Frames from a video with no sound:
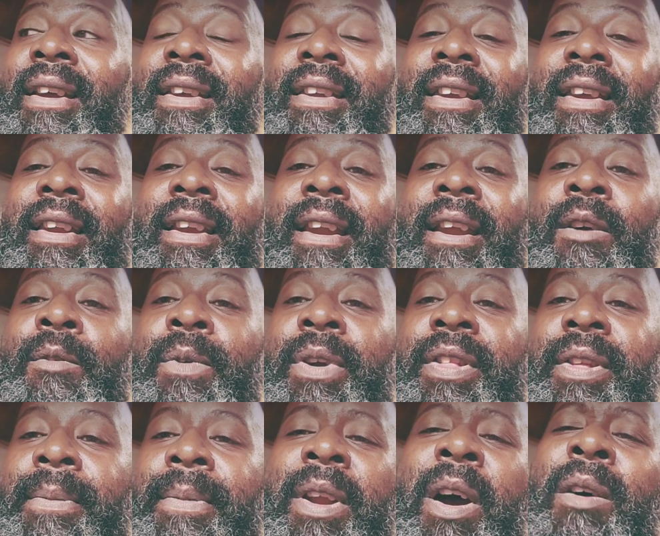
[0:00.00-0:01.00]
get in there
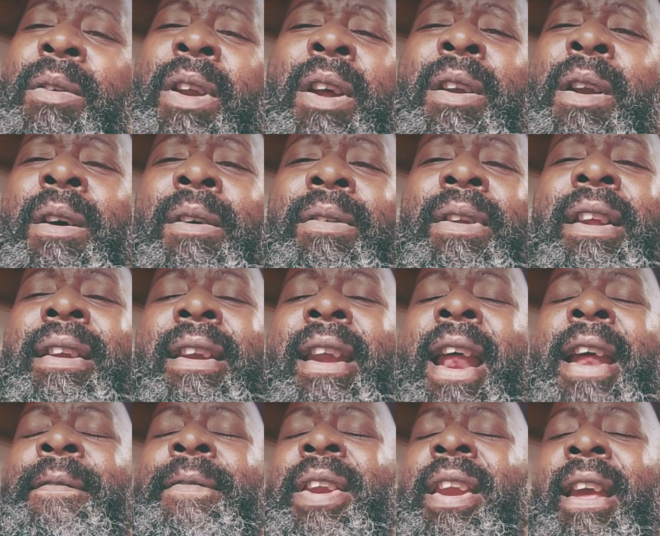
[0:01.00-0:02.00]
with him. No.
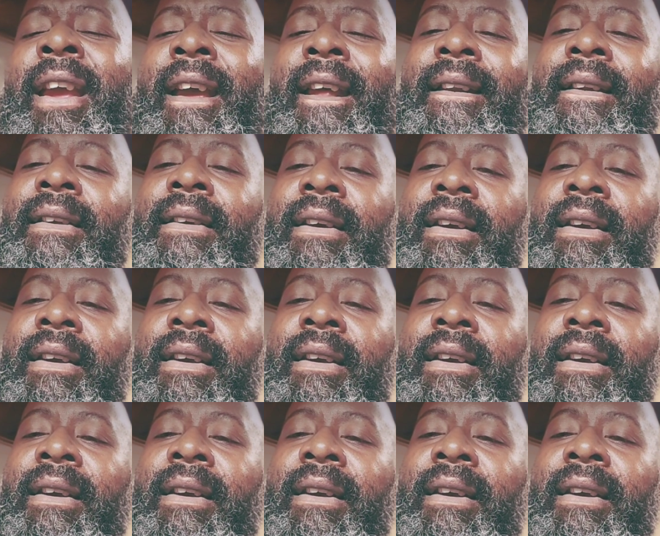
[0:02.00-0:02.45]
Not even that.